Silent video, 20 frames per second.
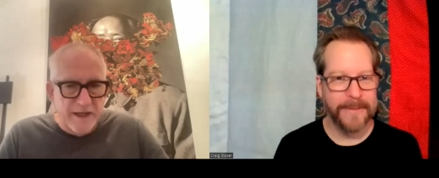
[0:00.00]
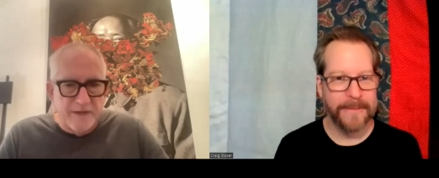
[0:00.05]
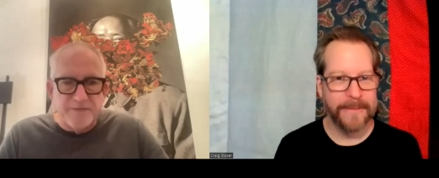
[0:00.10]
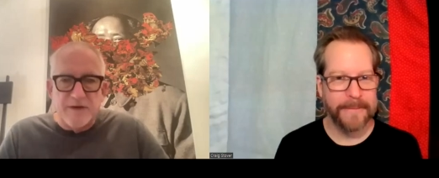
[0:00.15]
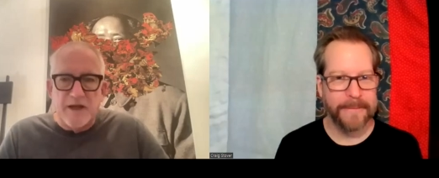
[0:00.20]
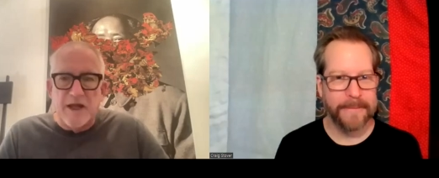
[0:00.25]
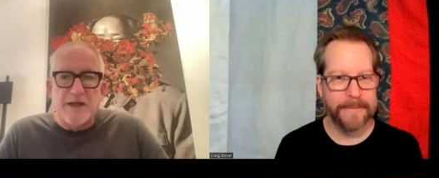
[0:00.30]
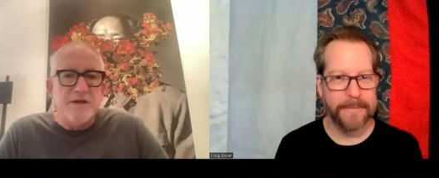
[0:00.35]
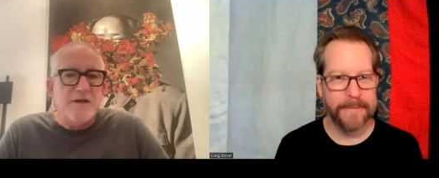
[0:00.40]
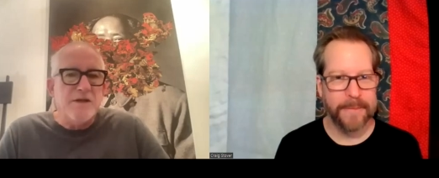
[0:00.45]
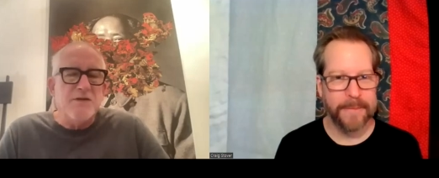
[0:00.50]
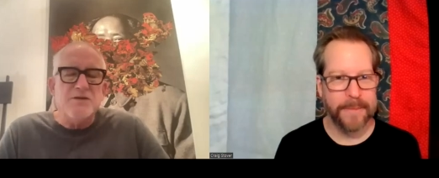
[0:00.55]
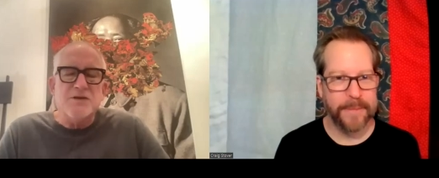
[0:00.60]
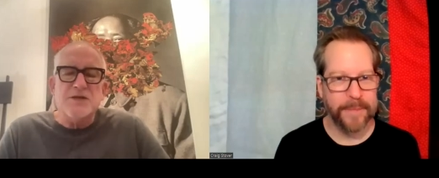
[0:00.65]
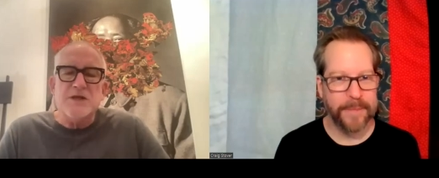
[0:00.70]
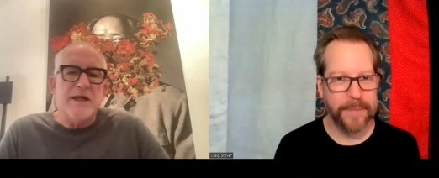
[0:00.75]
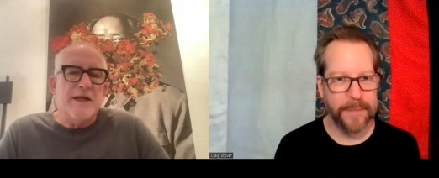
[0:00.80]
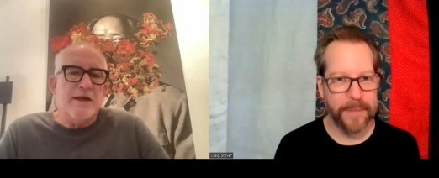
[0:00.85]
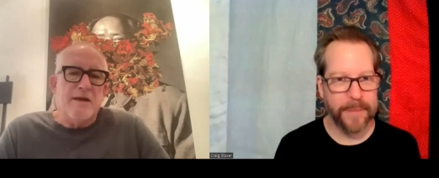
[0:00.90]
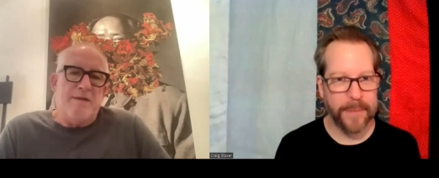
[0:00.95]
Speaker 1: and and
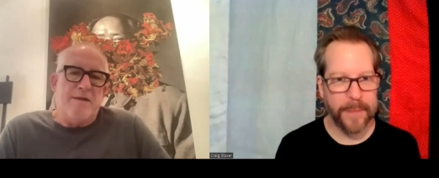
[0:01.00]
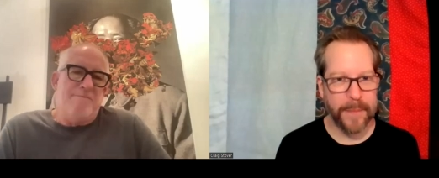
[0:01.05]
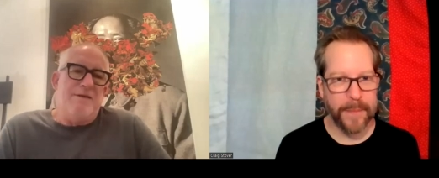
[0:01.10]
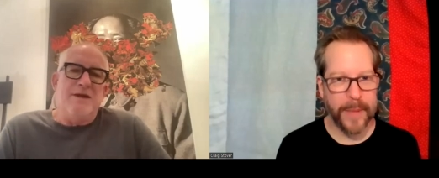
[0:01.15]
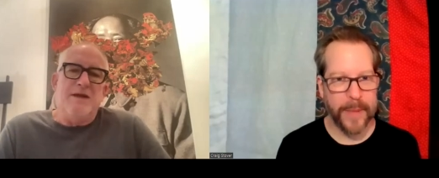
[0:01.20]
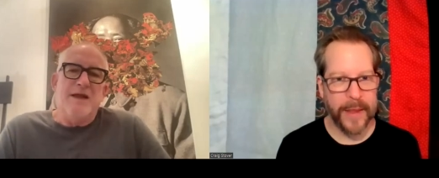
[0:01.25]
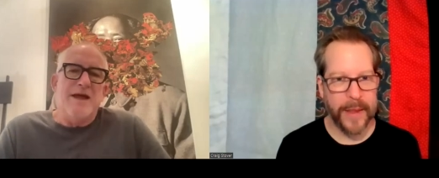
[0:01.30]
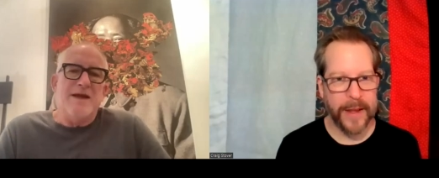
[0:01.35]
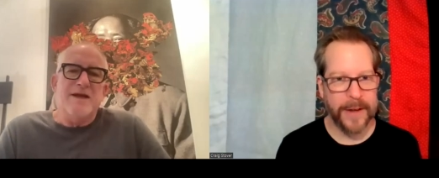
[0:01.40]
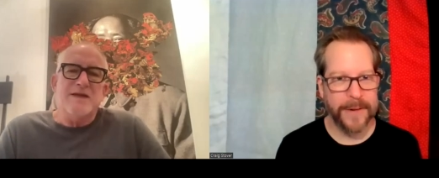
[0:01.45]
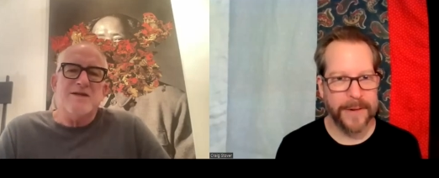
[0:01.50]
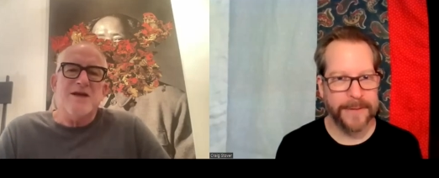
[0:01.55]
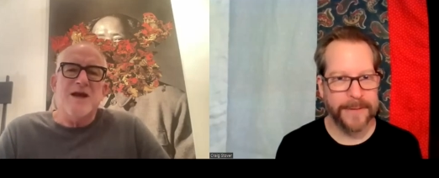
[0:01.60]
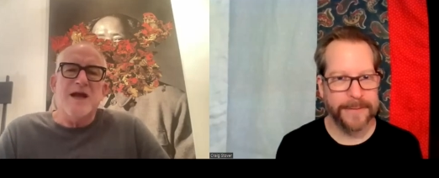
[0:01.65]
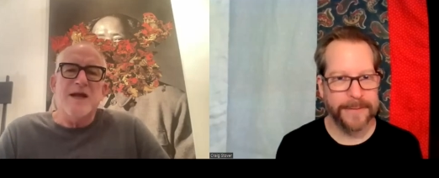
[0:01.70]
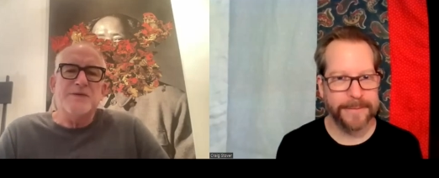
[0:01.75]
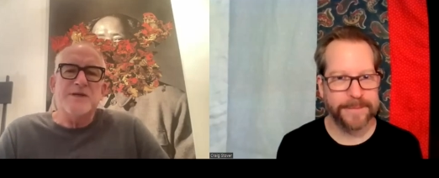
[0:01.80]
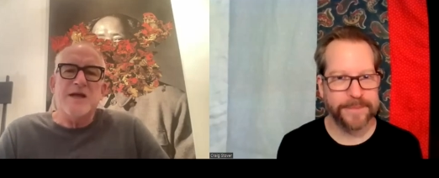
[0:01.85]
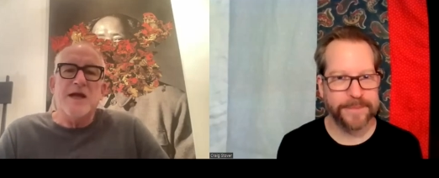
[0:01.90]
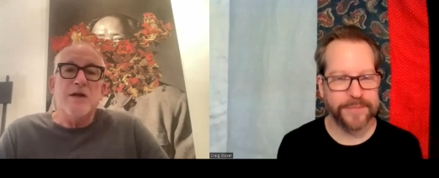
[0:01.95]
usually and a lot of
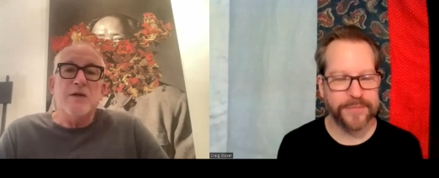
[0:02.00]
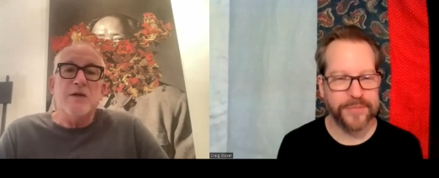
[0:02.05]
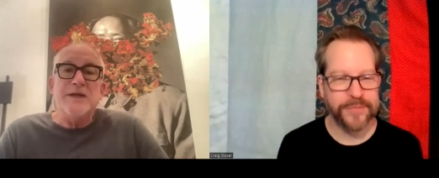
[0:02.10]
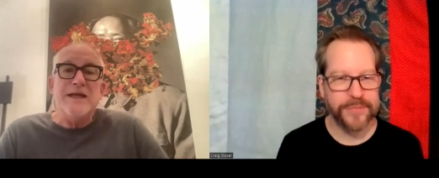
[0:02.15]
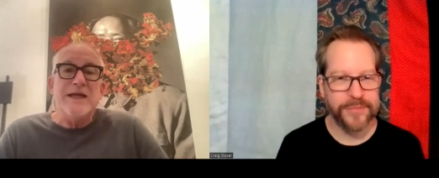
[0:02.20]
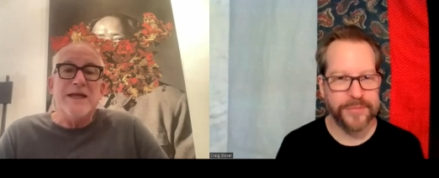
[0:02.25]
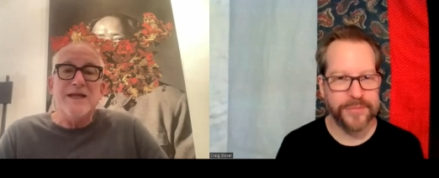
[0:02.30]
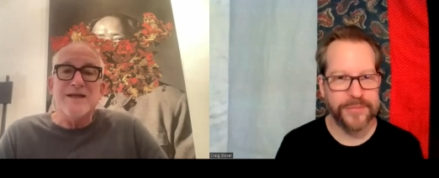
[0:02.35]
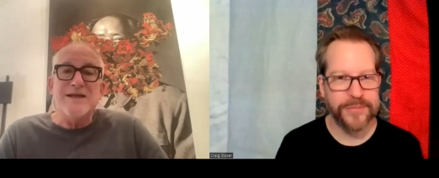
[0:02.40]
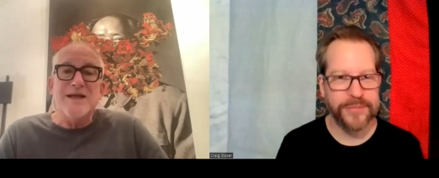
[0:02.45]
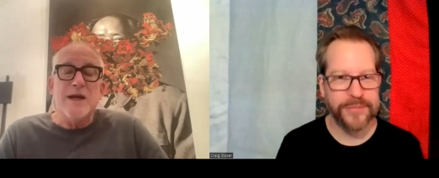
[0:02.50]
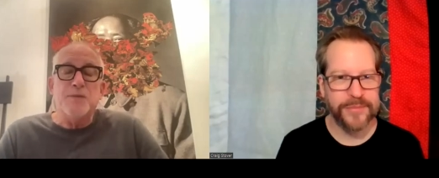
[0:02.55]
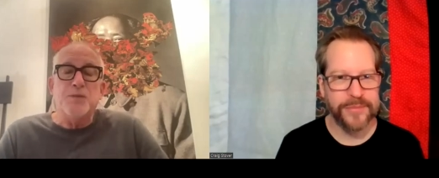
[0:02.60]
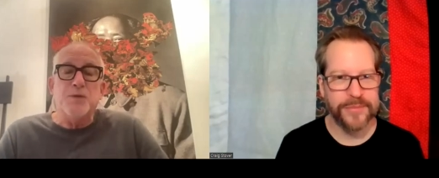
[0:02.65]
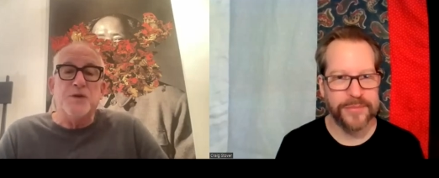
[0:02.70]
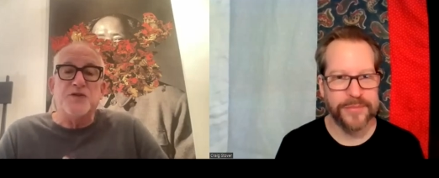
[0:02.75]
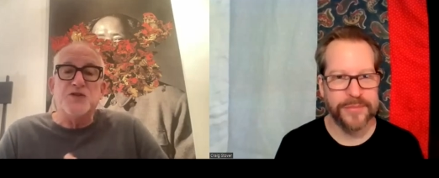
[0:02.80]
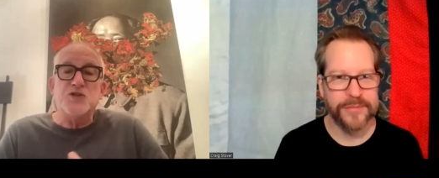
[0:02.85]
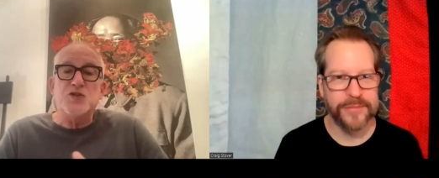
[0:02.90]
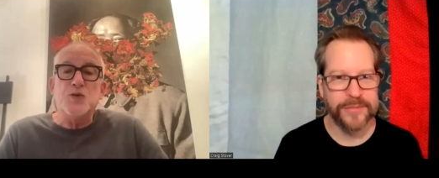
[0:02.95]
times I only end up
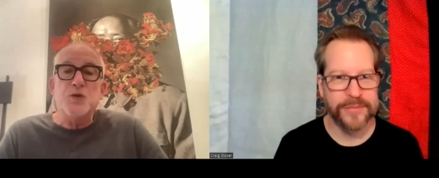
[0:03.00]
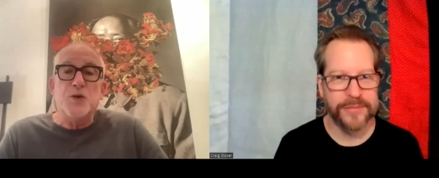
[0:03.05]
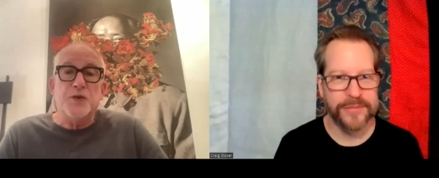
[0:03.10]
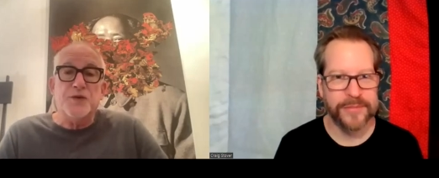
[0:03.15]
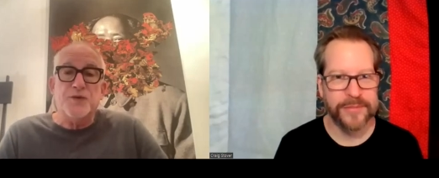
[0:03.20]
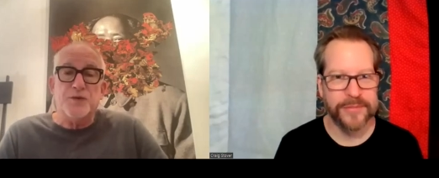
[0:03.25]
with two or